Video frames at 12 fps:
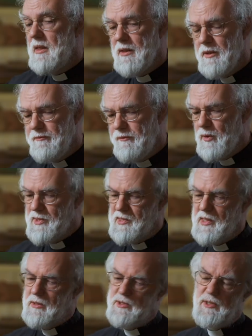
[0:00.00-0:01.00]
In the 4th
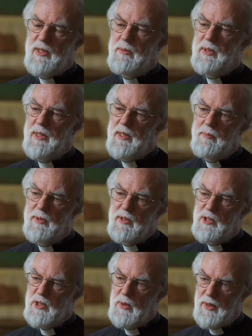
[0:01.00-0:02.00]
century, when the Emperor
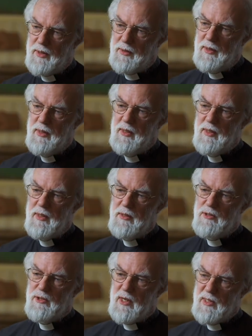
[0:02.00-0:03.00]
Julian
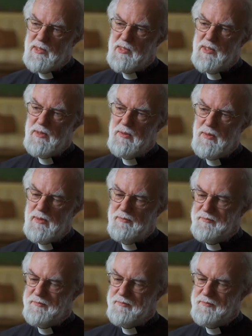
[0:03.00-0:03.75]
tries to